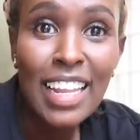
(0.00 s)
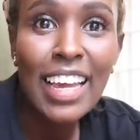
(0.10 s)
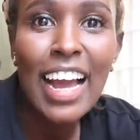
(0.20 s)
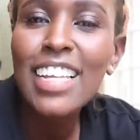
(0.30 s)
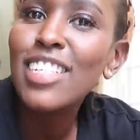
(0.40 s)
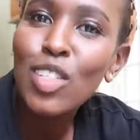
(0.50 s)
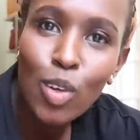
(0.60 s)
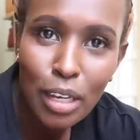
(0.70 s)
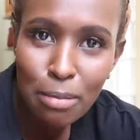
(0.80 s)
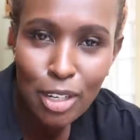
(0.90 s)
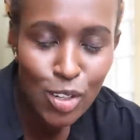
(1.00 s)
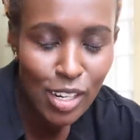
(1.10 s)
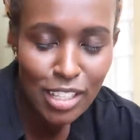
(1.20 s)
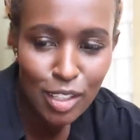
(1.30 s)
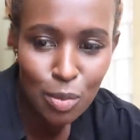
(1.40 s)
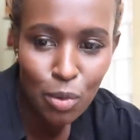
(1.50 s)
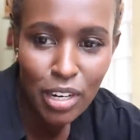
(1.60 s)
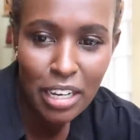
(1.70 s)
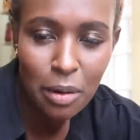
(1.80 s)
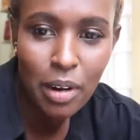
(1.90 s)
Like, I just saw him literally this
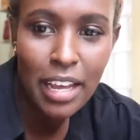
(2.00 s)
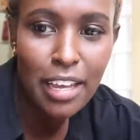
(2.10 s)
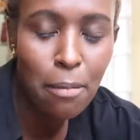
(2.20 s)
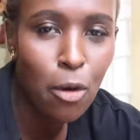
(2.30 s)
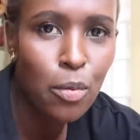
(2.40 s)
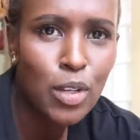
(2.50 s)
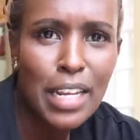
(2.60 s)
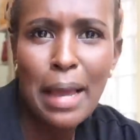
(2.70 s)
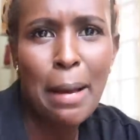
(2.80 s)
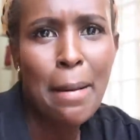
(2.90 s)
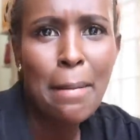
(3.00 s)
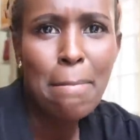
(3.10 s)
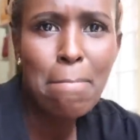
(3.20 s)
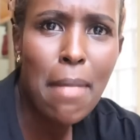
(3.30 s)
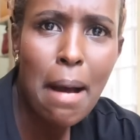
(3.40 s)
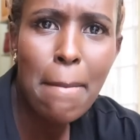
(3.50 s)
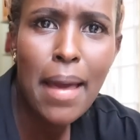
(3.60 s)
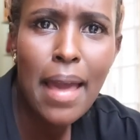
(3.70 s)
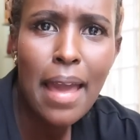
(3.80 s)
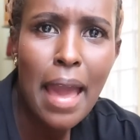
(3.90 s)
morning, and when I came home he was like, mommy,
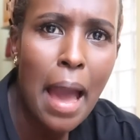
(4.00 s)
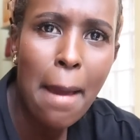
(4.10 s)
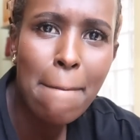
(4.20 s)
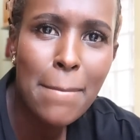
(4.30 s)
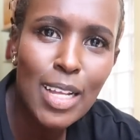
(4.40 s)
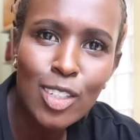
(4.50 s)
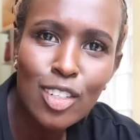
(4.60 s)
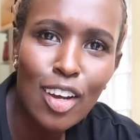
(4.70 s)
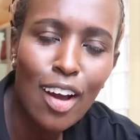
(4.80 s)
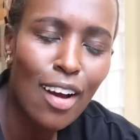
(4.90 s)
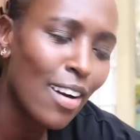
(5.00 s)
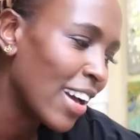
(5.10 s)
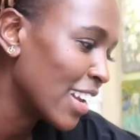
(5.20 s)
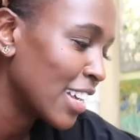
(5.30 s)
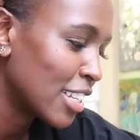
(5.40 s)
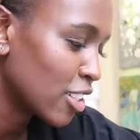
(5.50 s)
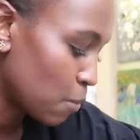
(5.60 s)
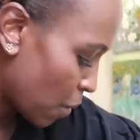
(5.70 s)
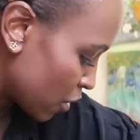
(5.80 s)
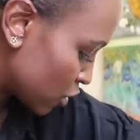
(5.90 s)
I missed you, and he
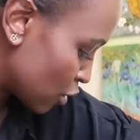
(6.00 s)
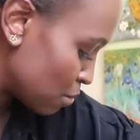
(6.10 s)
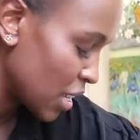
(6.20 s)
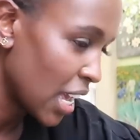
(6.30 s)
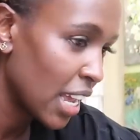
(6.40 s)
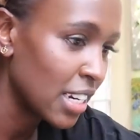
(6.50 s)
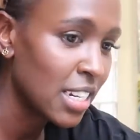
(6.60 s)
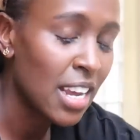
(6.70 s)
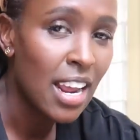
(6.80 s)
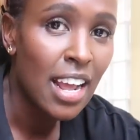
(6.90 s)
just pounced on me and